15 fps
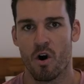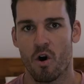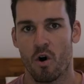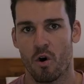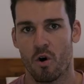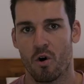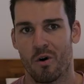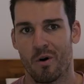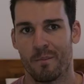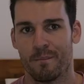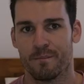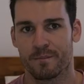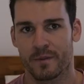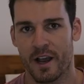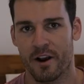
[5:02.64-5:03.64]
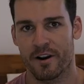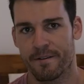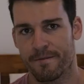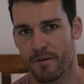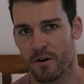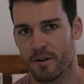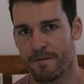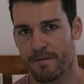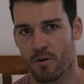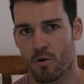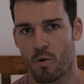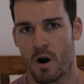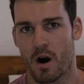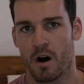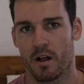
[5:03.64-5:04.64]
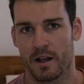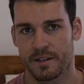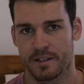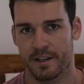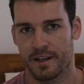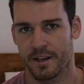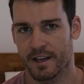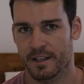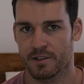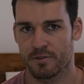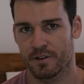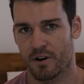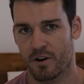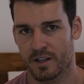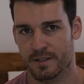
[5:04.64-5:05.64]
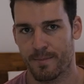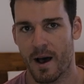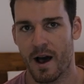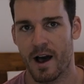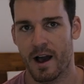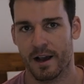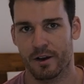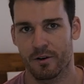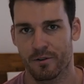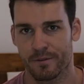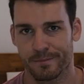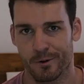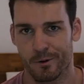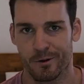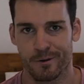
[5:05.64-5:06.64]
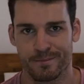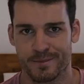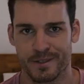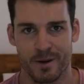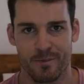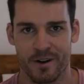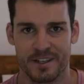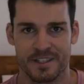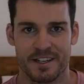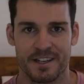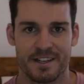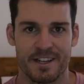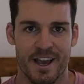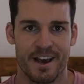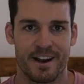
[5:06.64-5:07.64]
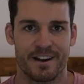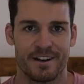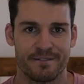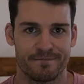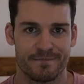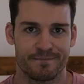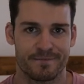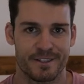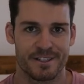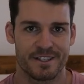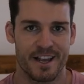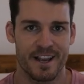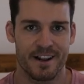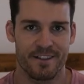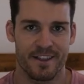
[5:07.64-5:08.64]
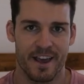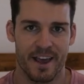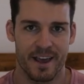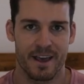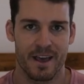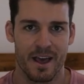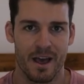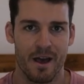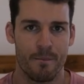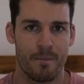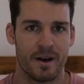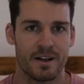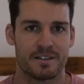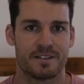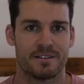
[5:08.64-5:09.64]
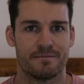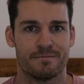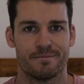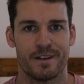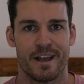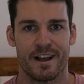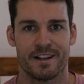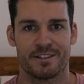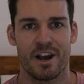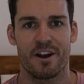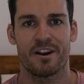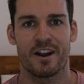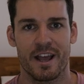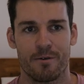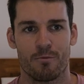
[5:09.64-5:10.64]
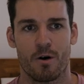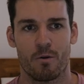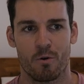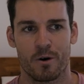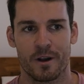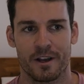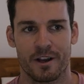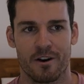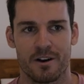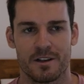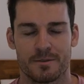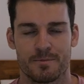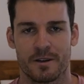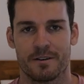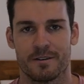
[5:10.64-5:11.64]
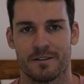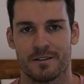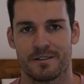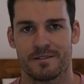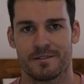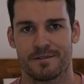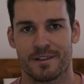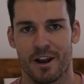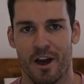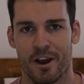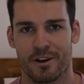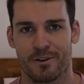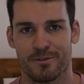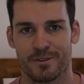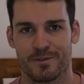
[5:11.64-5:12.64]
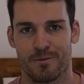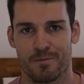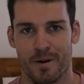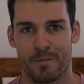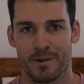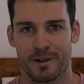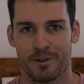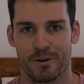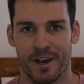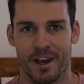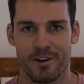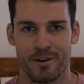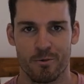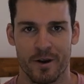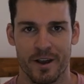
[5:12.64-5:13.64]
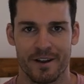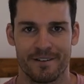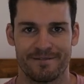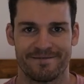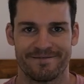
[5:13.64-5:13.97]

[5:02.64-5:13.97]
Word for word: or carry your food for a while until you get to a nice park or somewhere to sit down and just eat it there. But yeah, don't eat while walking, guys, because the locals will probably look at you weird.